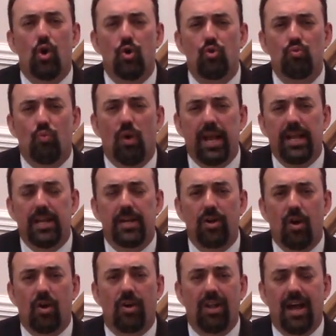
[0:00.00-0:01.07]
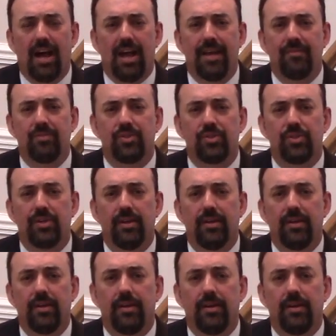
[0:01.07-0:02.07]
own way in our lives